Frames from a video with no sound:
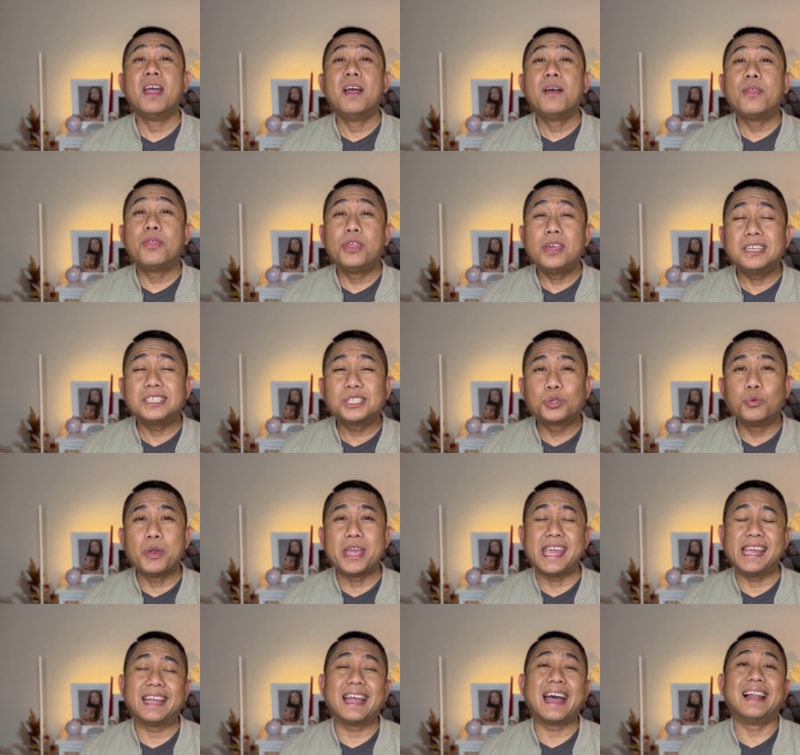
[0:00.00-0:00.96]
This
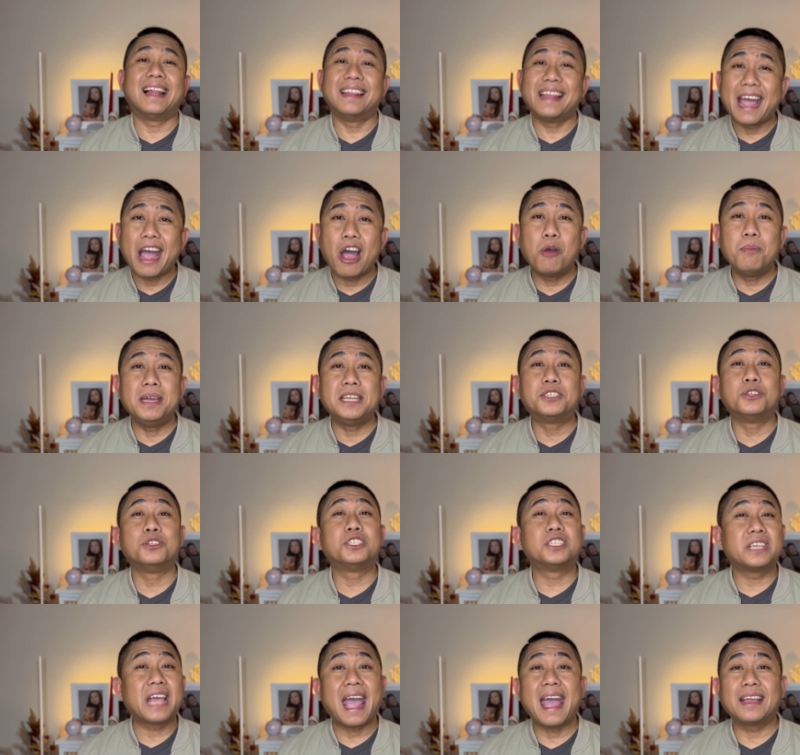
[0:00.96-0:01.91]
week, allow me to
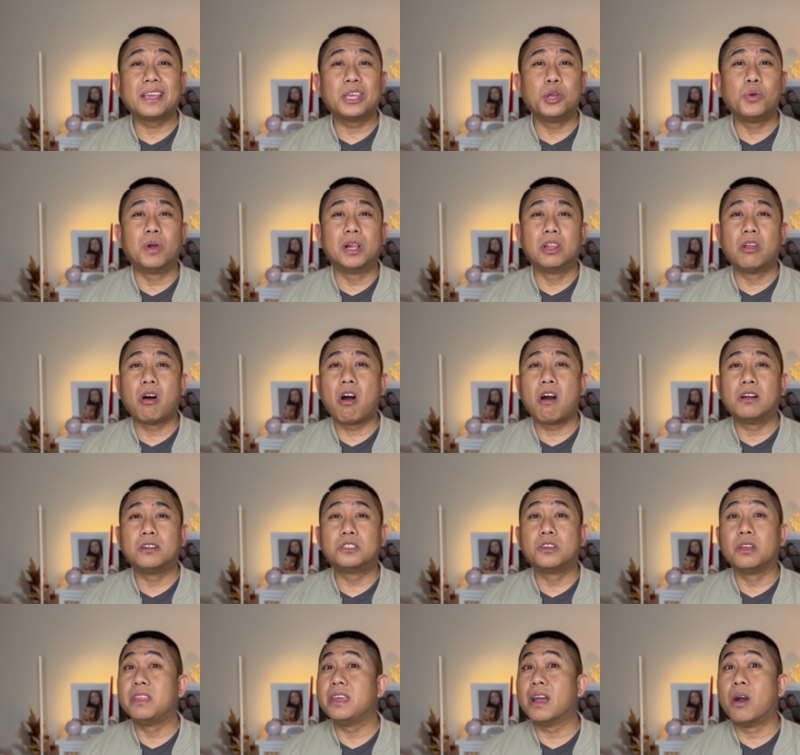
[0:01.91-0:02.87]
tag you along
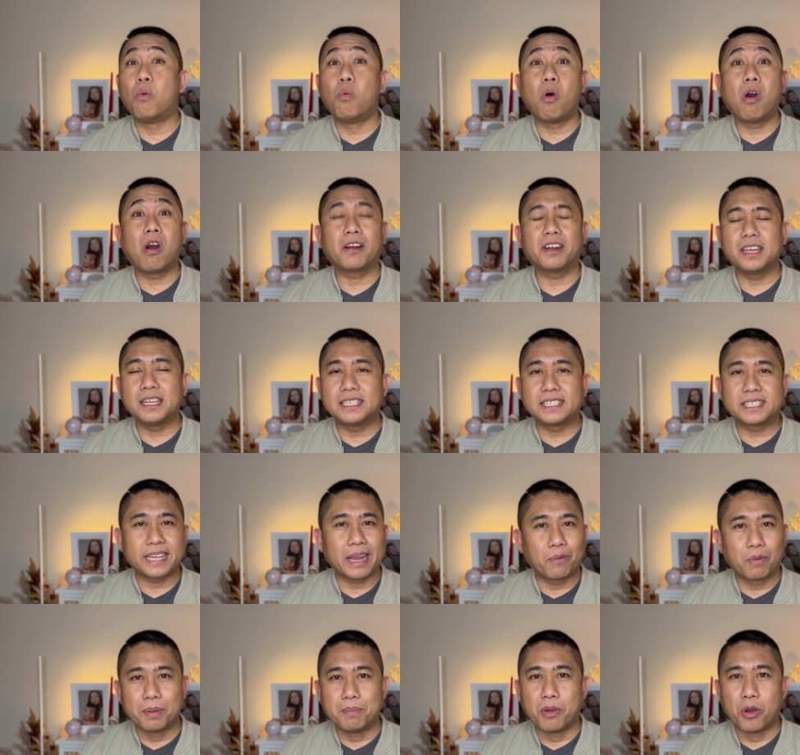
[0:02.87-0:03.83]
to the awarding
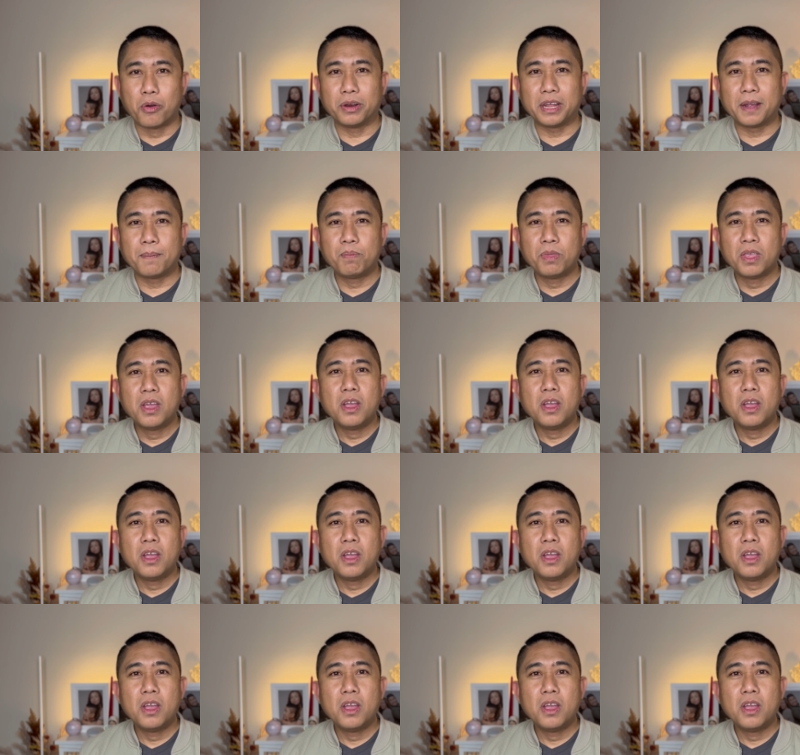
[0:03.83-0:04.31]
ceremony